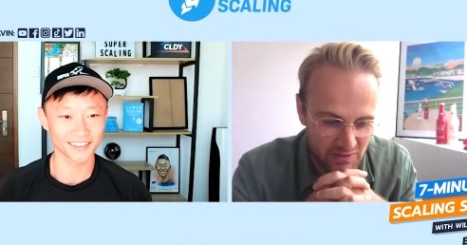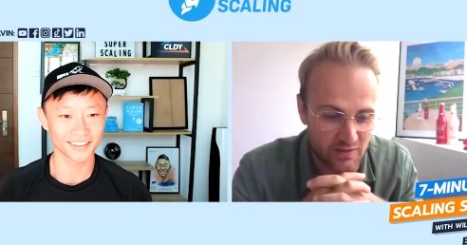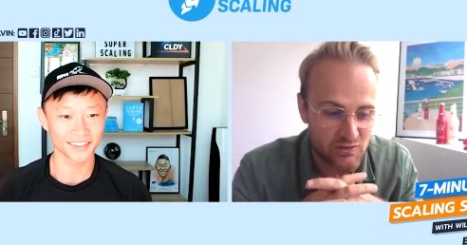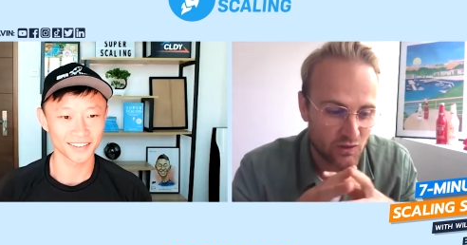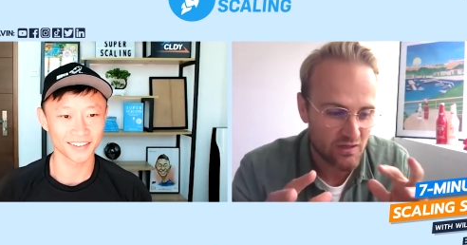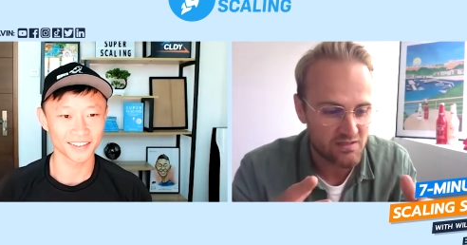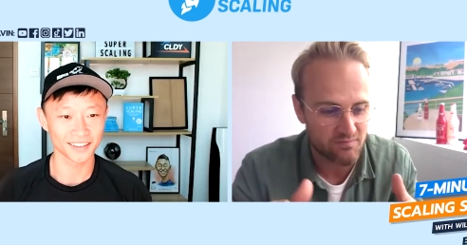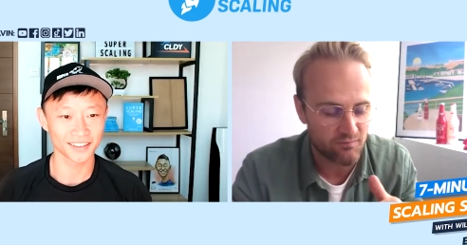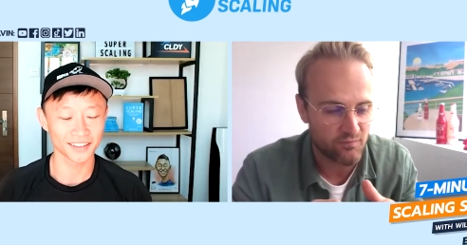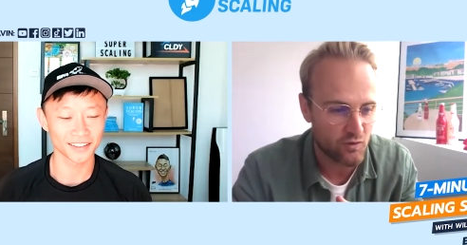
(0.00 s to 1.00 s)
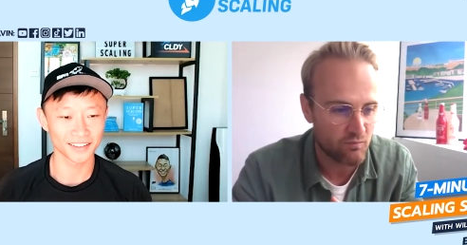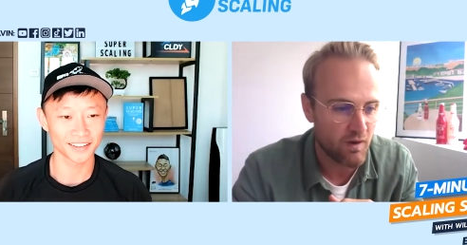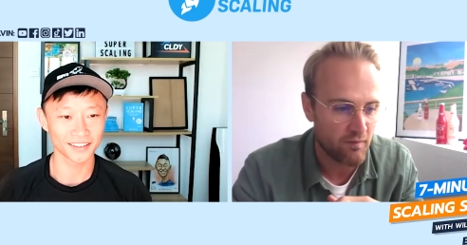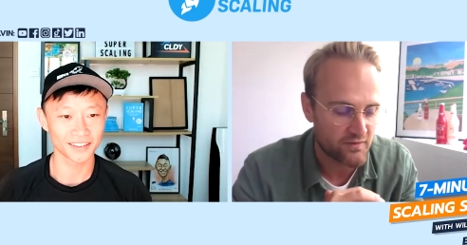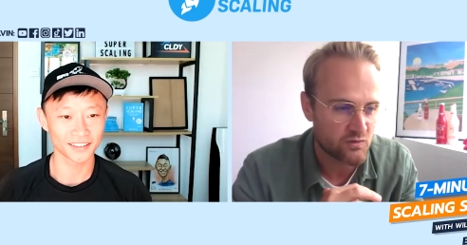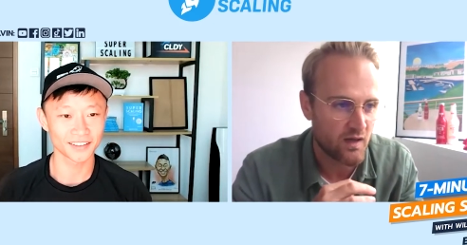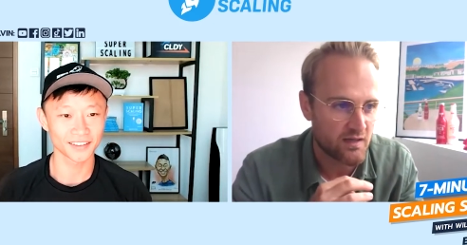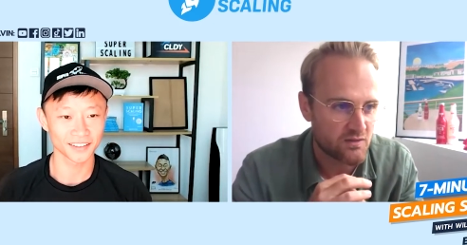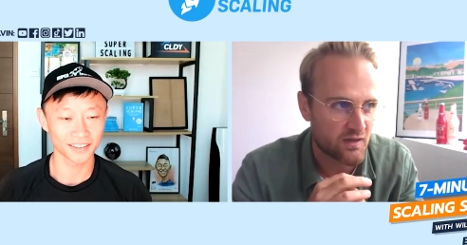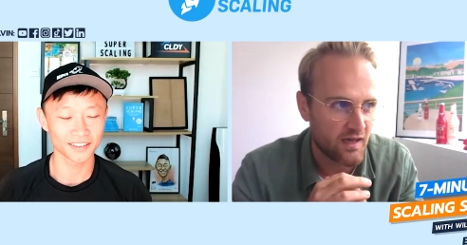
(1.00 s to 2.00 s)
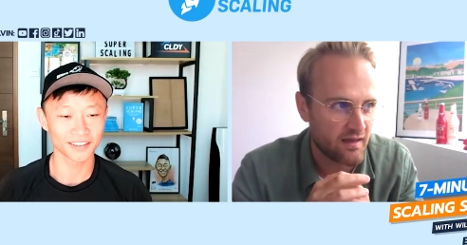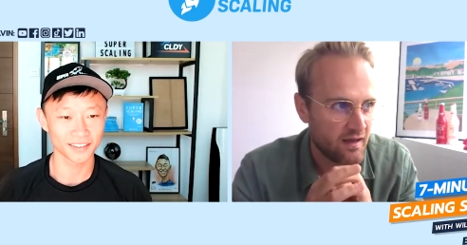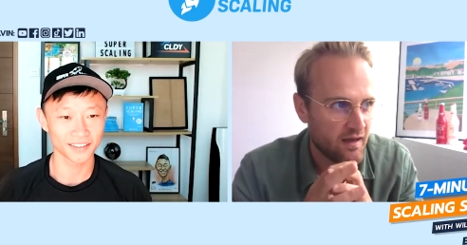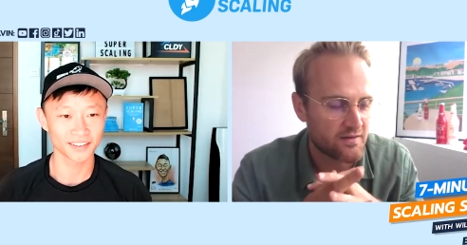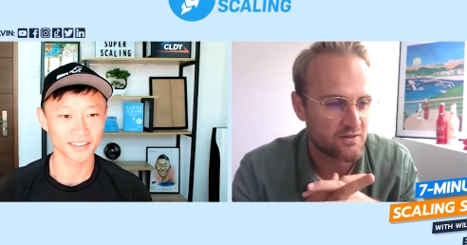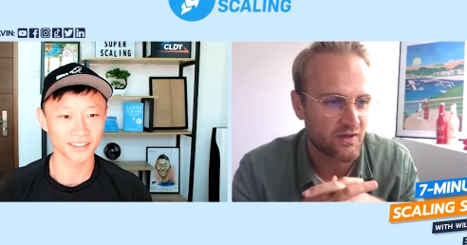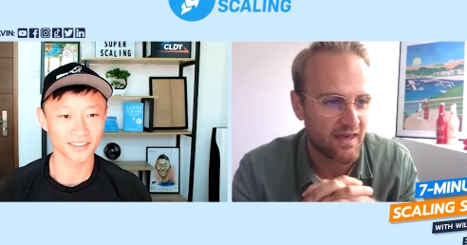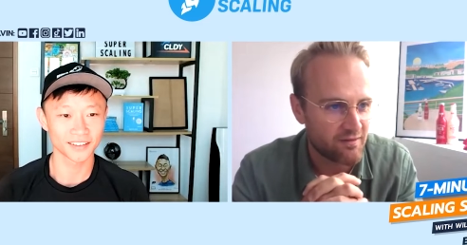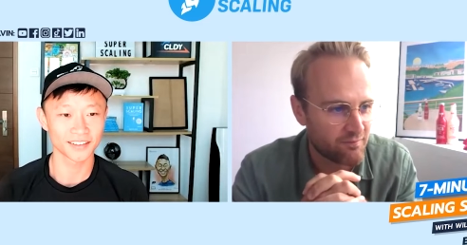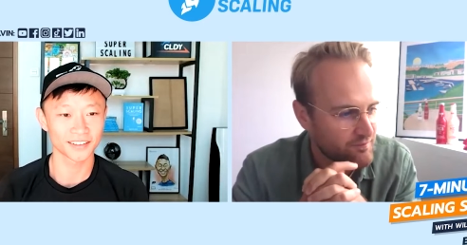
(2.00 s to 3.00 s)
Speaker 1: So it took us a few months as well to get uh, to get the,